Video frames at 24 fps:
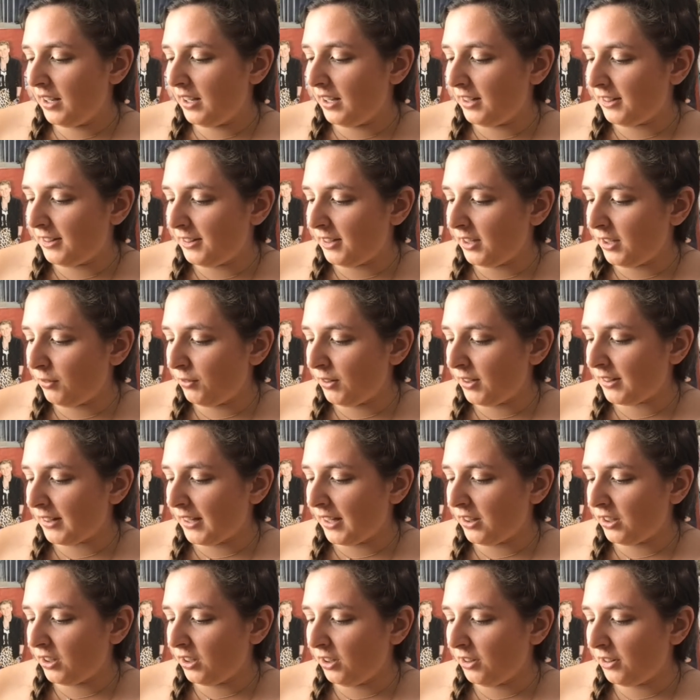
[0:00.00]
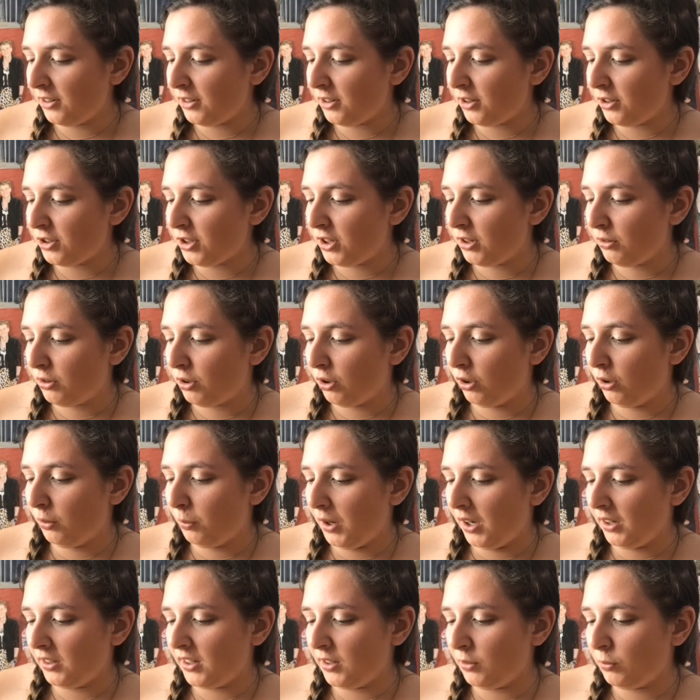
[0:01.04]
a series that they used to do
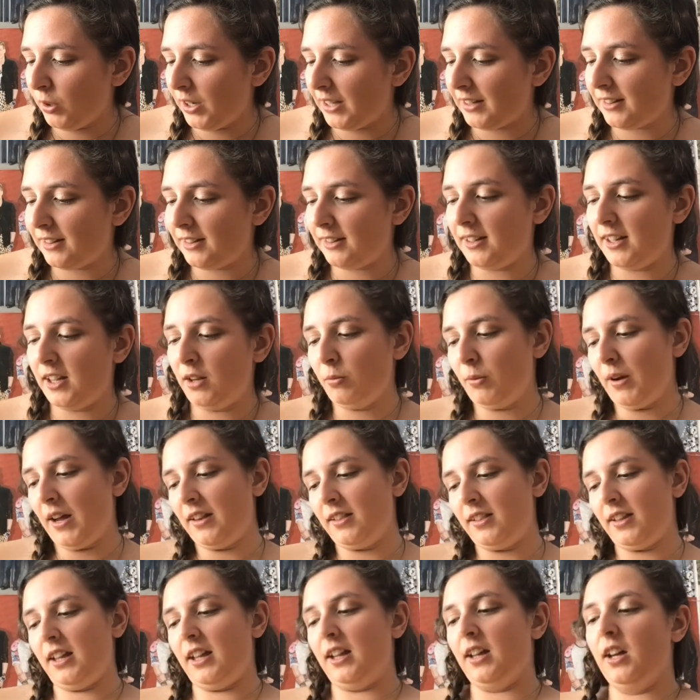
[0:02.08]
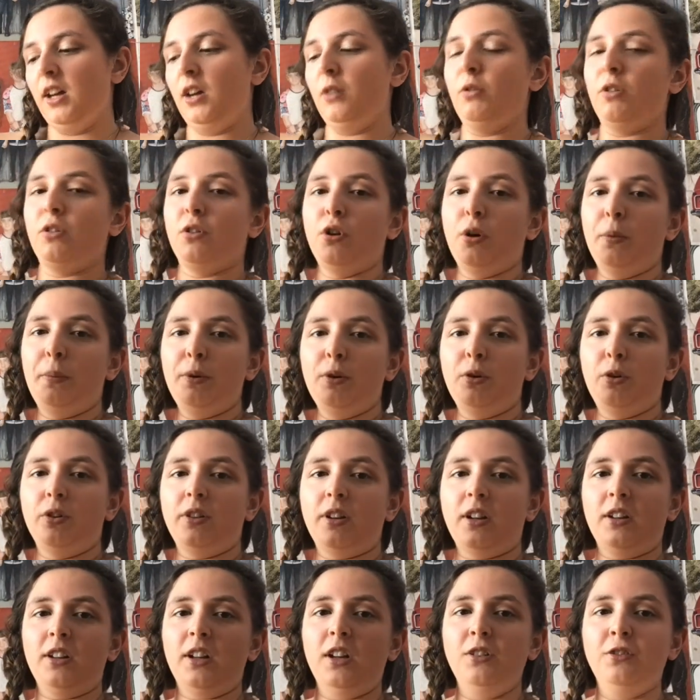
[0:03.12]
called Wanted Wednesday, where they would
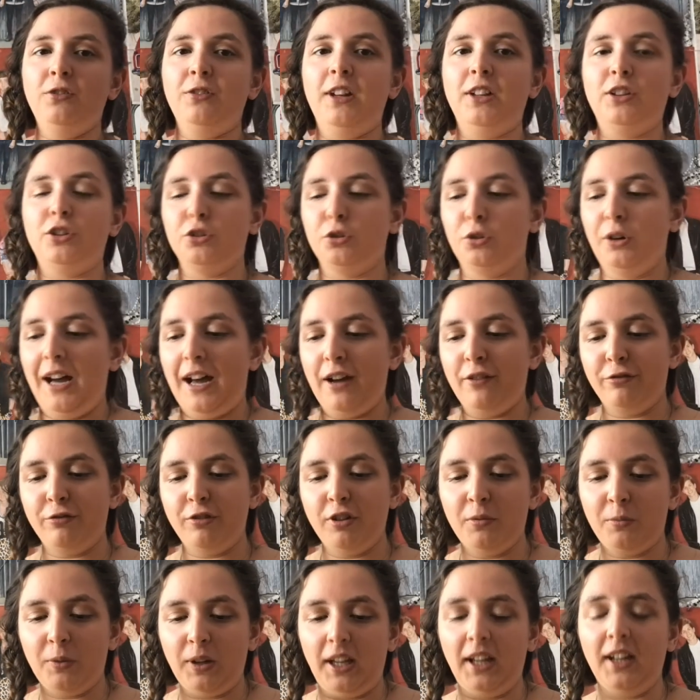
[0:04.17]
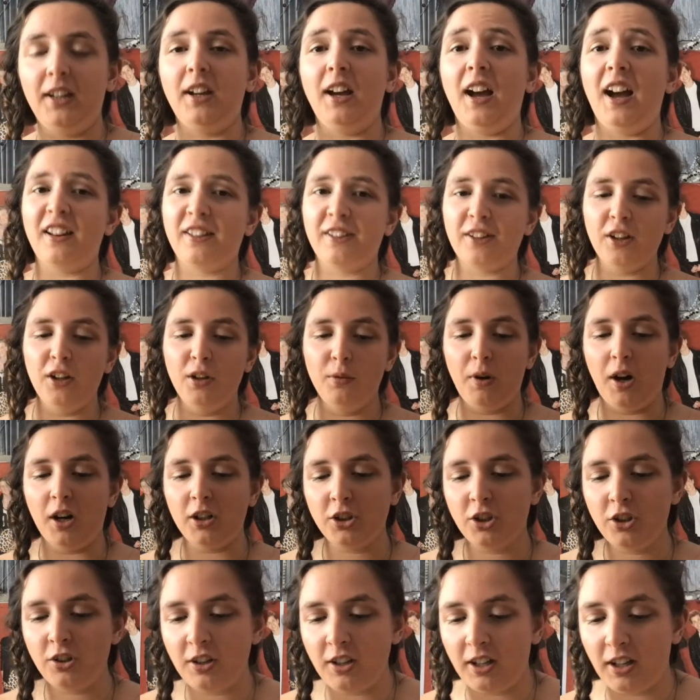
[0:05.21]
upload a new video every week. I still
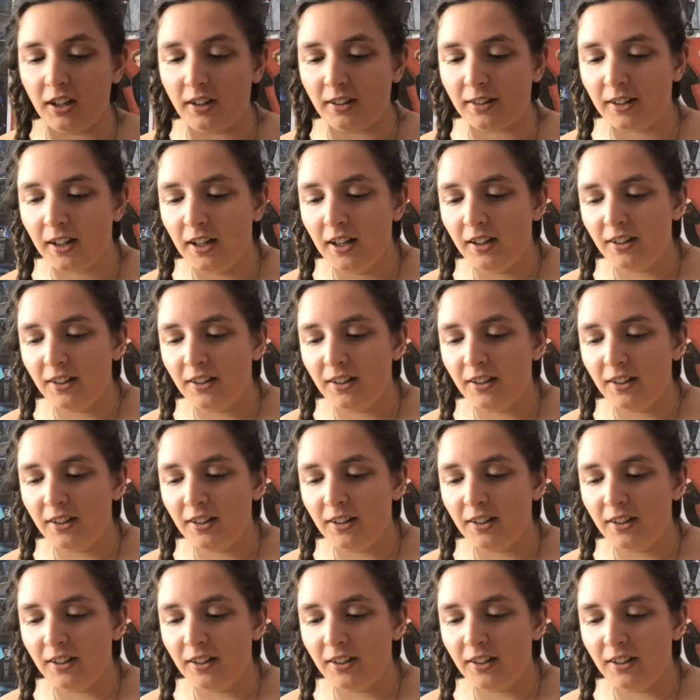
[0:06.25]
watch these